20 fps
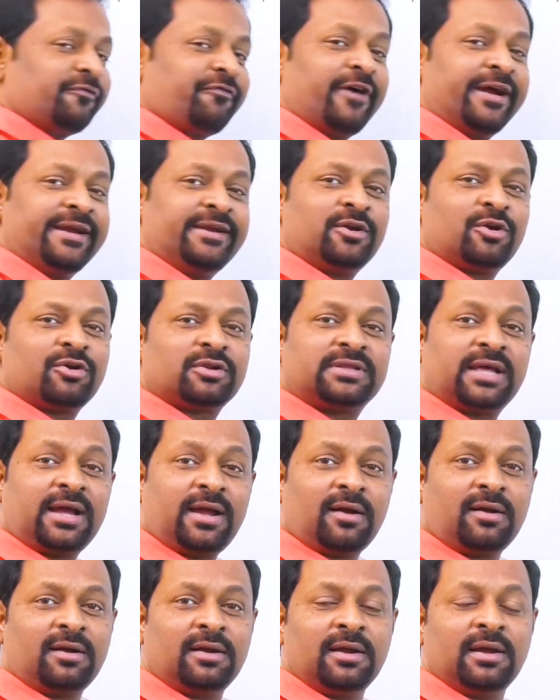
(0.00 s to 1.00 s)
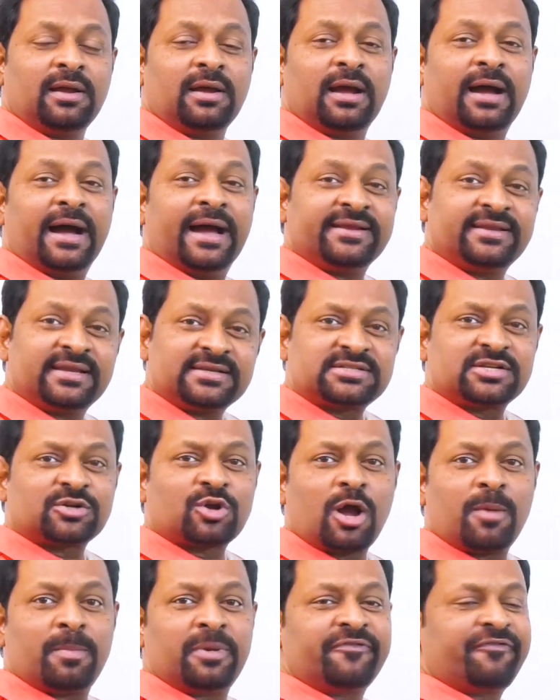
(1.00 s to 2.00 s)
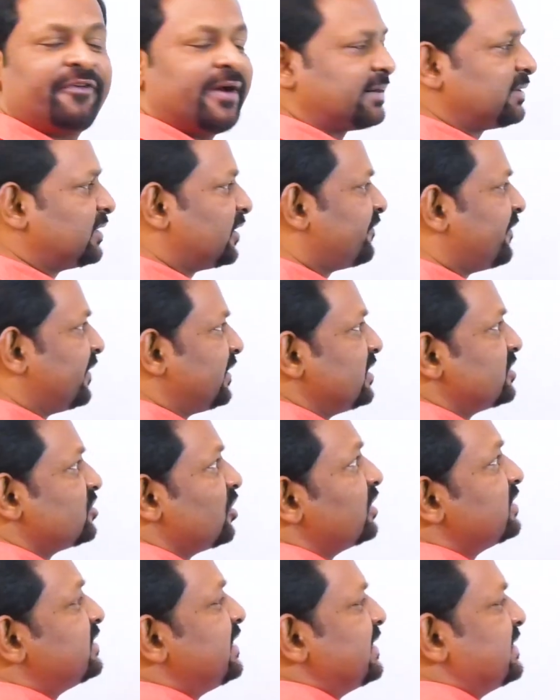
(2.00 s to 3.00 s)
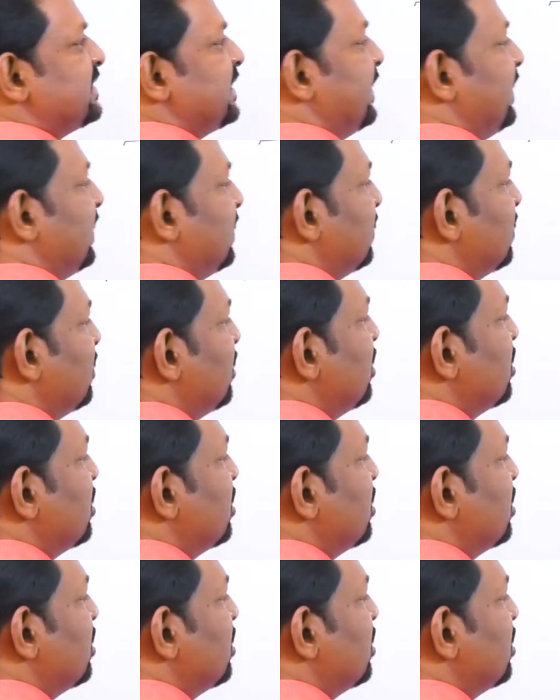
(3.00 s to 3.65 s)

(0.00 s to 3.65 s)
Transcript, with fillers: to find out the highest common factor for this or GCD.